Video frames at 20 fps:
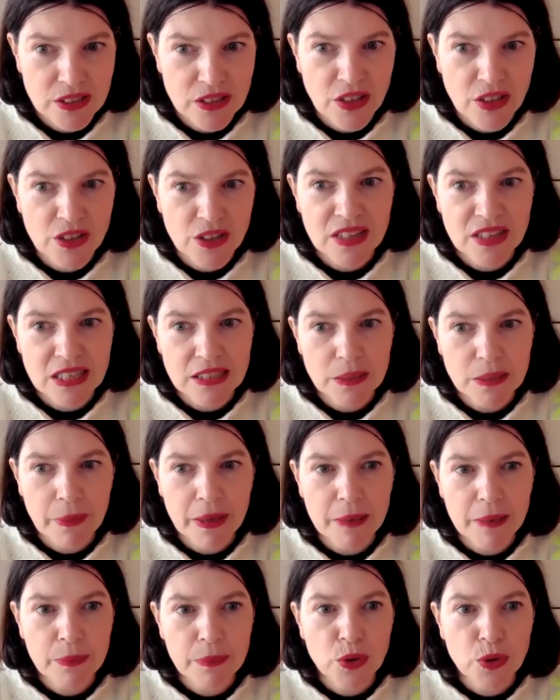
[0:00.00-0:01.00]
So th- these are
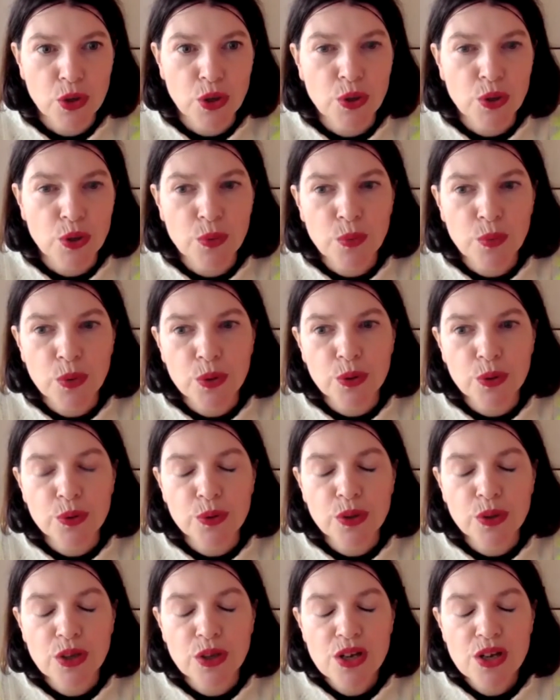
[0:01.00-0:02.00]
people who
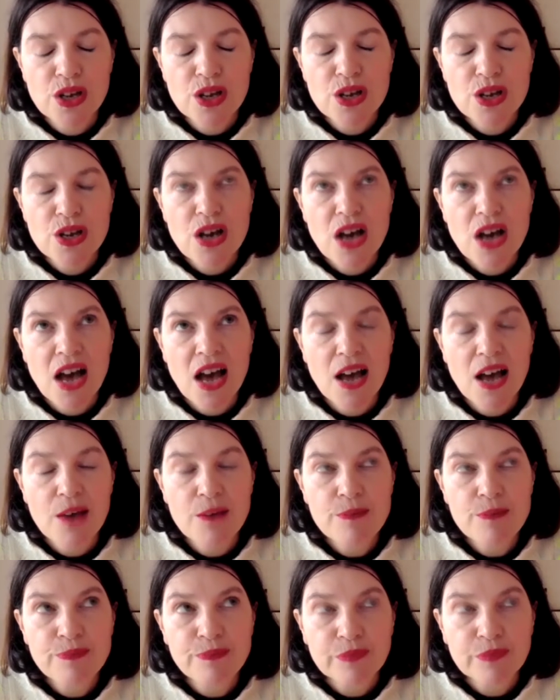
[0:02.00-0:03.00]
will
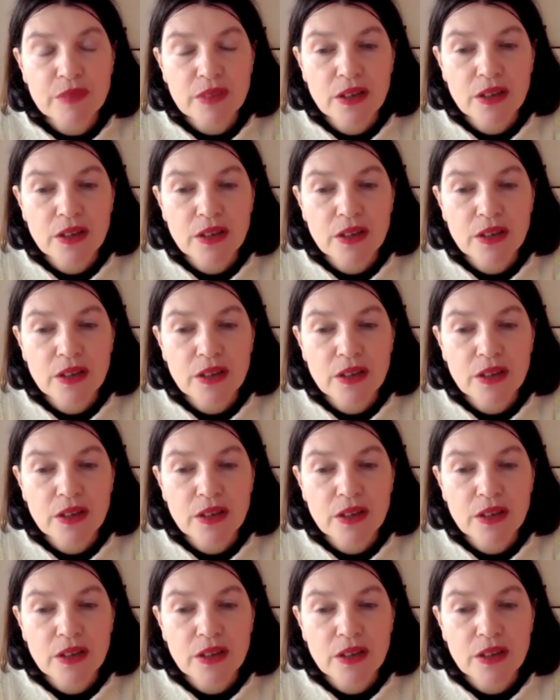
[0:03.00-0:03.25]
um,